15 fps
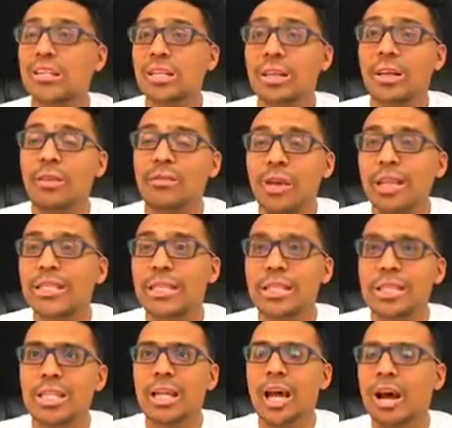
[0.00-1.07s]
in a
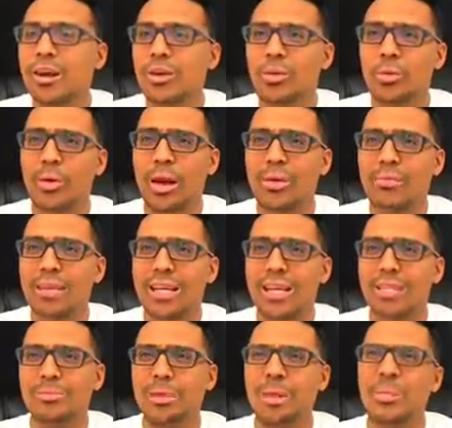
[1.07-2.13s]
convention in Chicago, whatever the
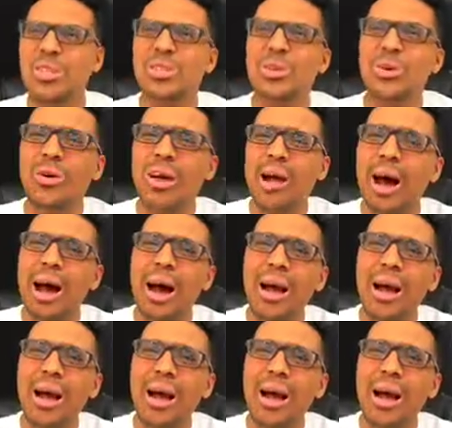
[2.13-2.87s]
case may be. So